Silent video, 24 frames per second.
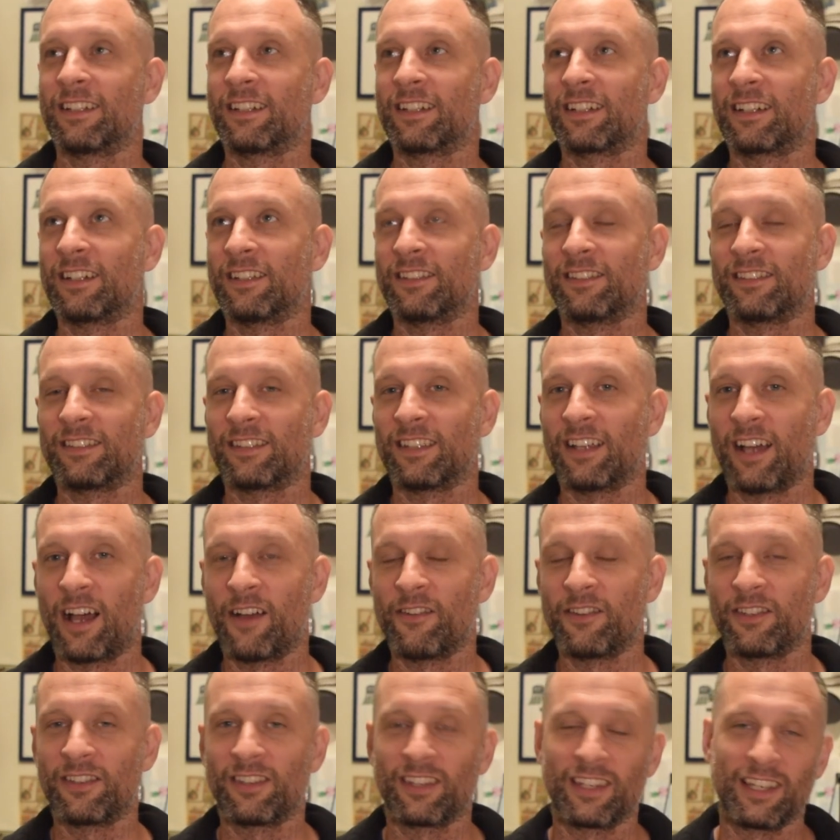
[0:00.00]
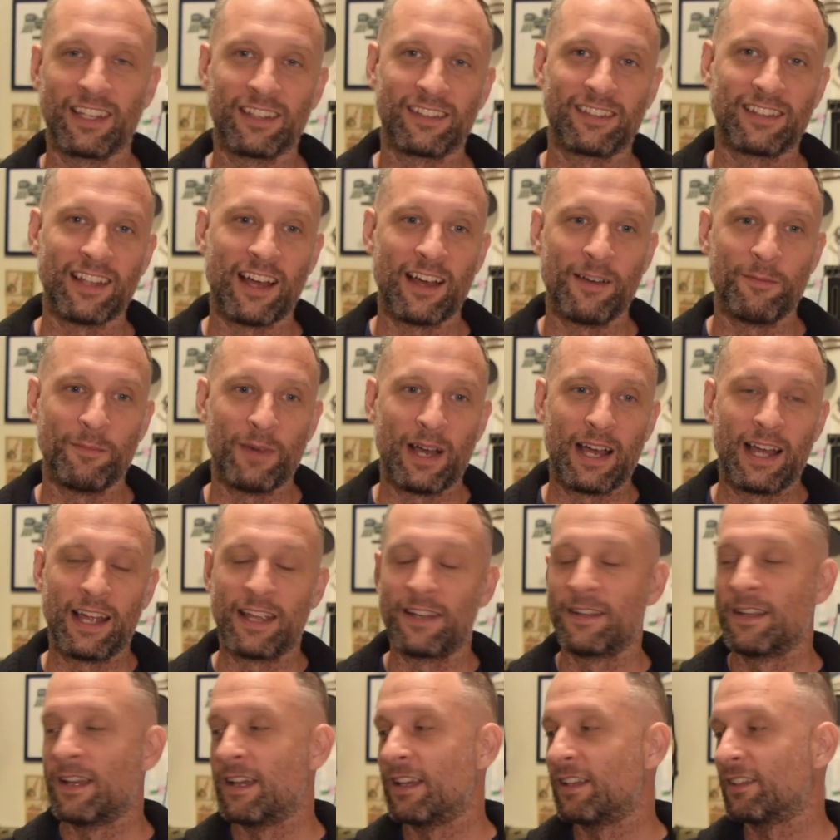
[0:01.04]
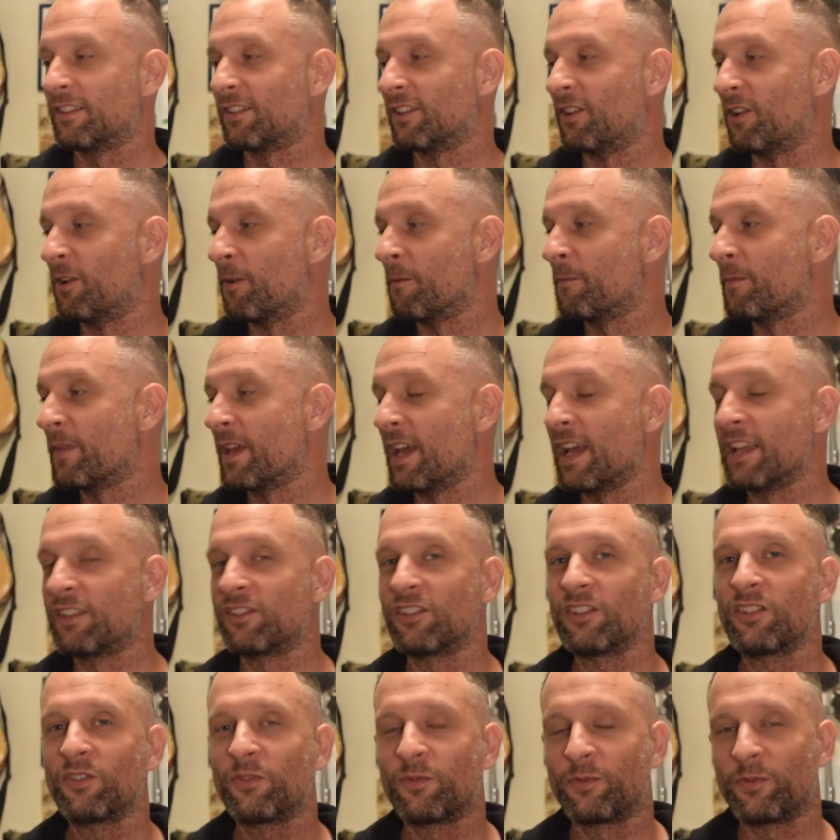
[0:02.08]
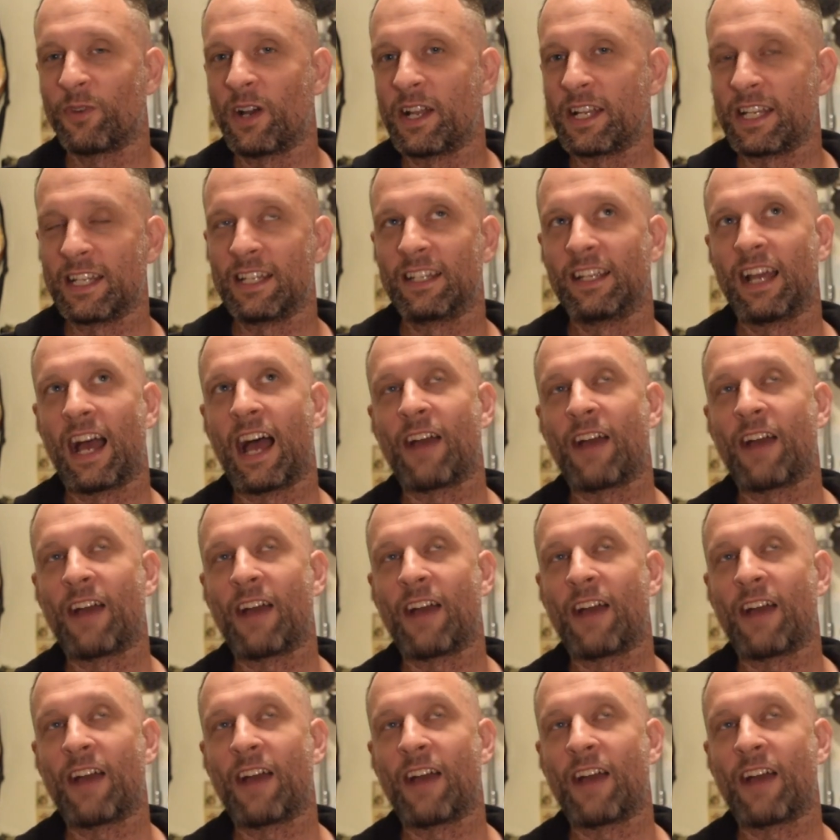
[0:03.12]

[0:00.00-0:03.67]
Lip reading: because obviously it's not mine. So it's just funny.